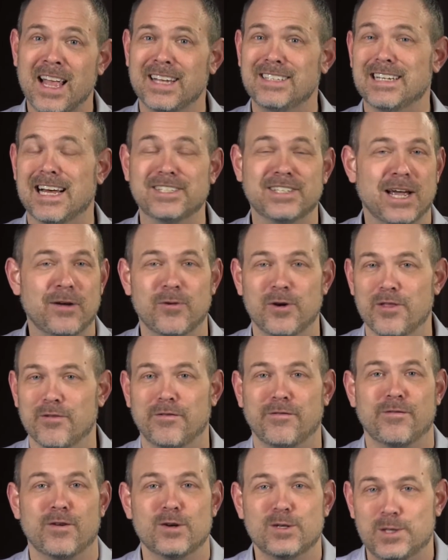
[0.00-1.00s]
And I was like one of
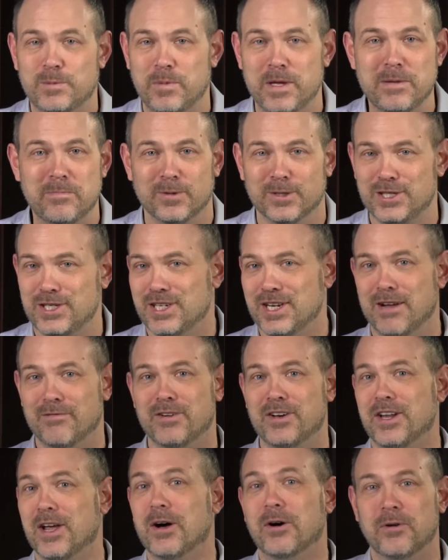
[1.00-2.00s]
the first people she'd
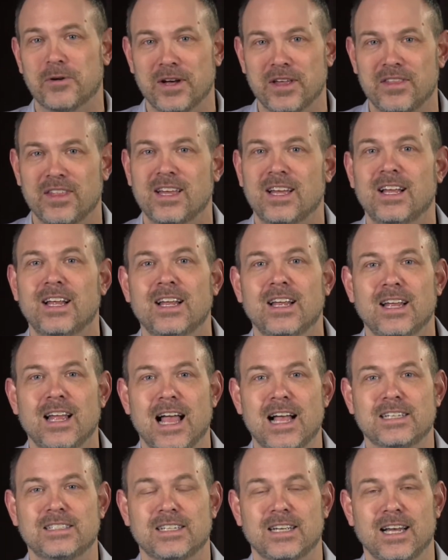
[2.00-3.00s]
ever dealt with
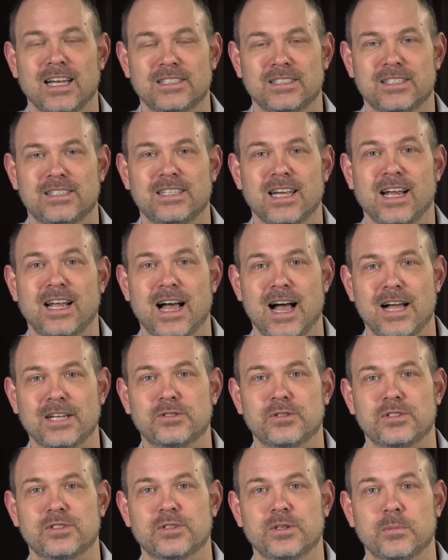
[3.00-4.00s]
as a
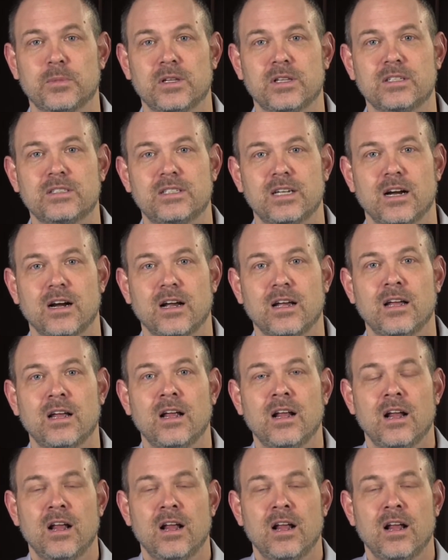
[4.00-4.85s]
psychiatrist in the military.